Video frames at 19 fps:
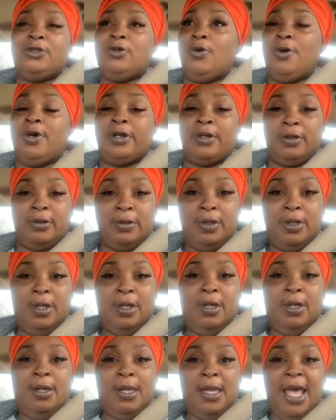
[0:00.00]
daughter,
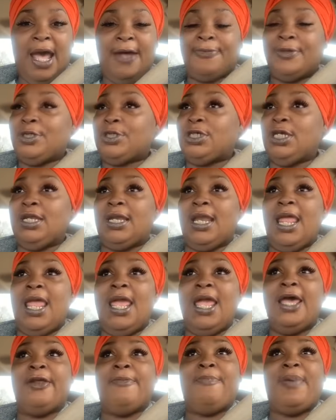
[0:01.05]
after she done
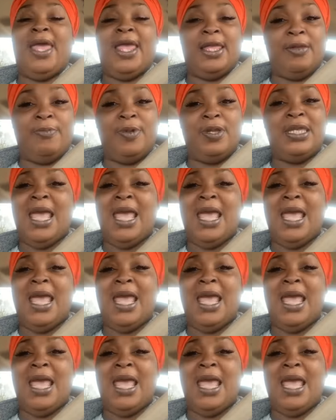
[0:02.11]
had a baby.